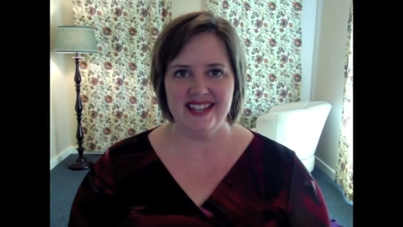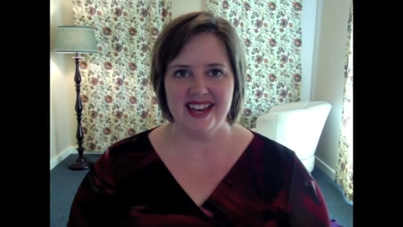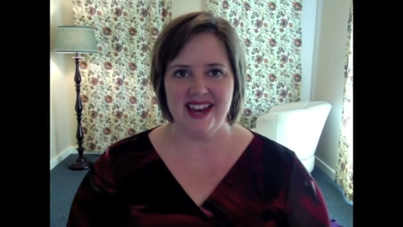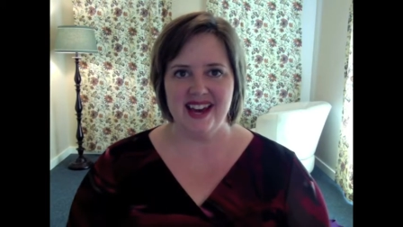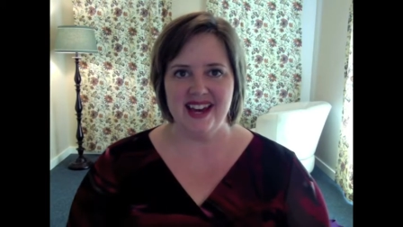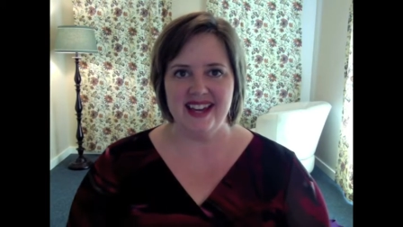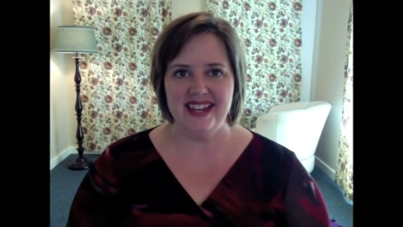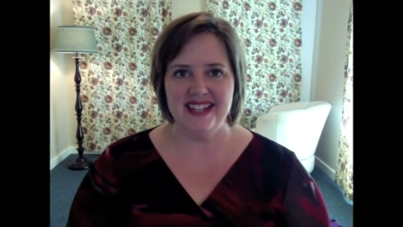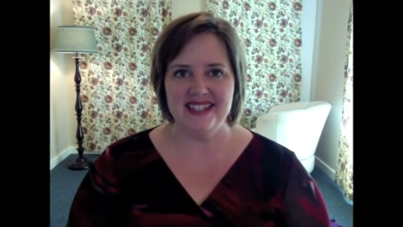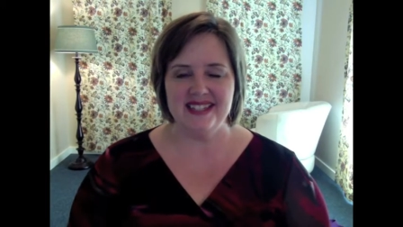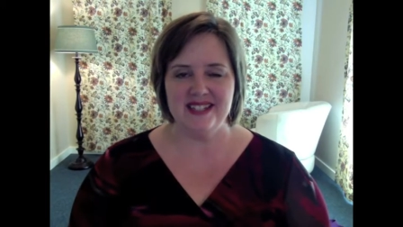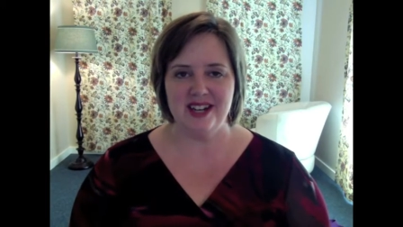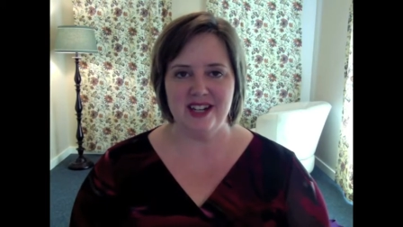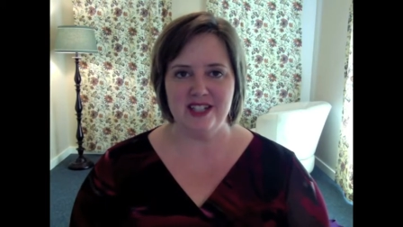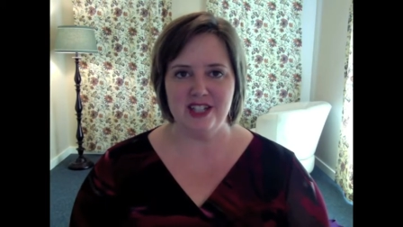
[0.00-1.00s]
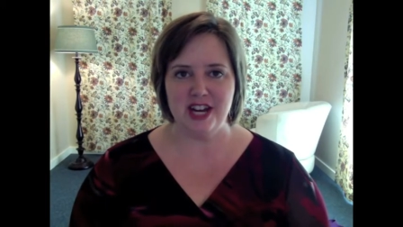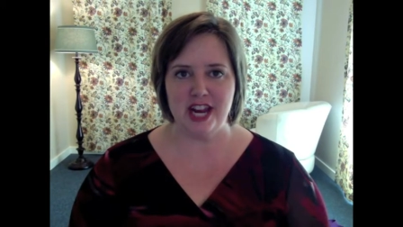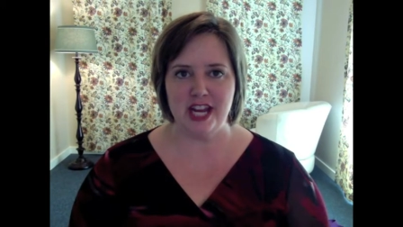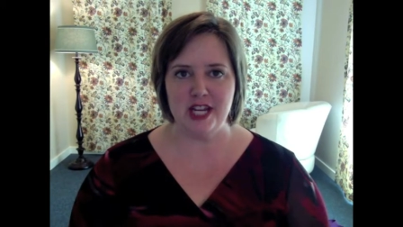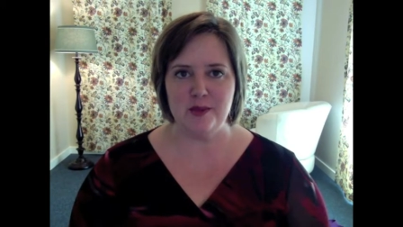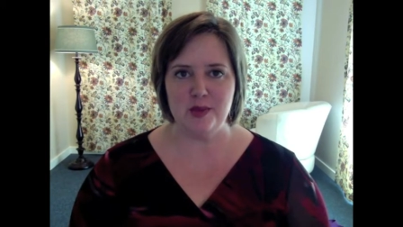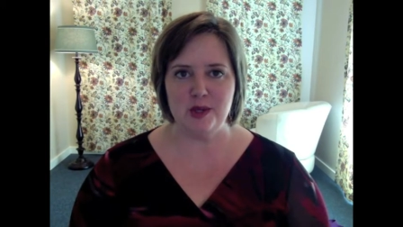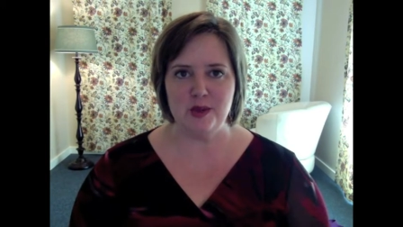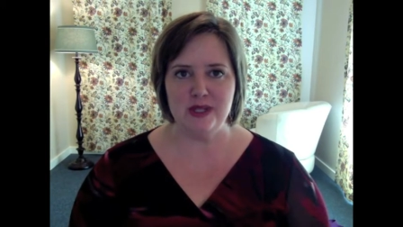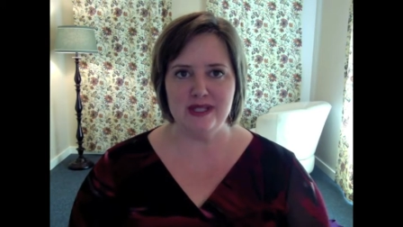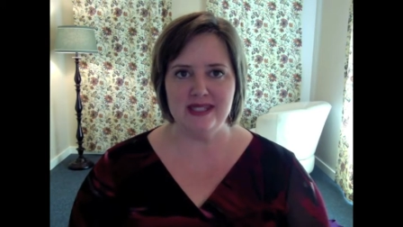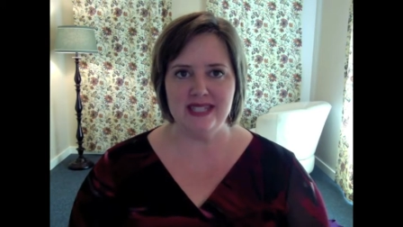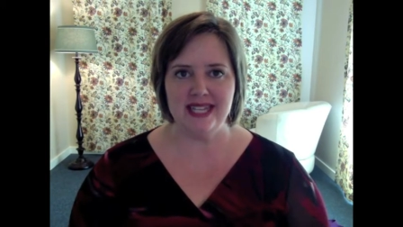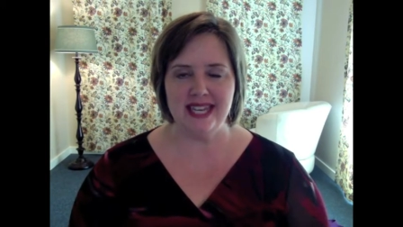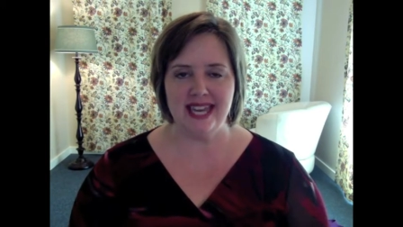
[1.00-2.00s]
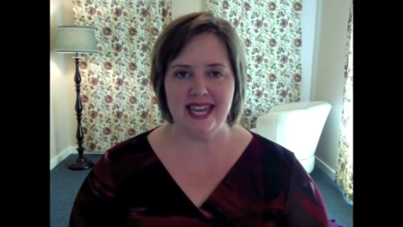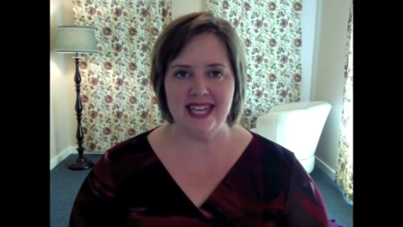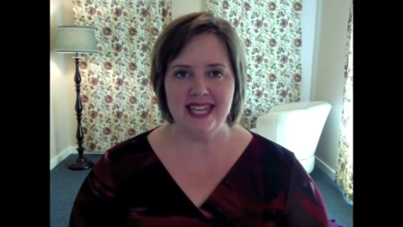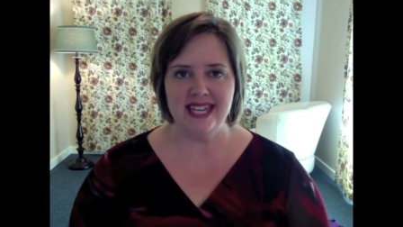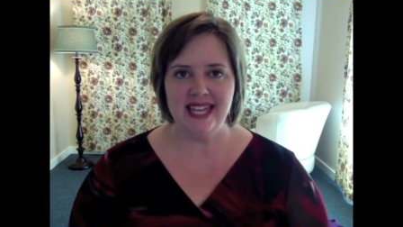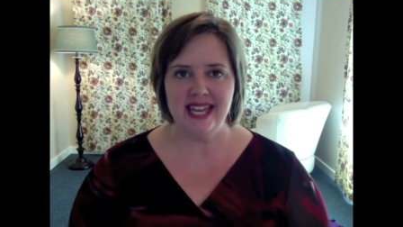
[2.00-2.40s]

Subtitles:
Hi, it's Dr. Annie B. Wilson again.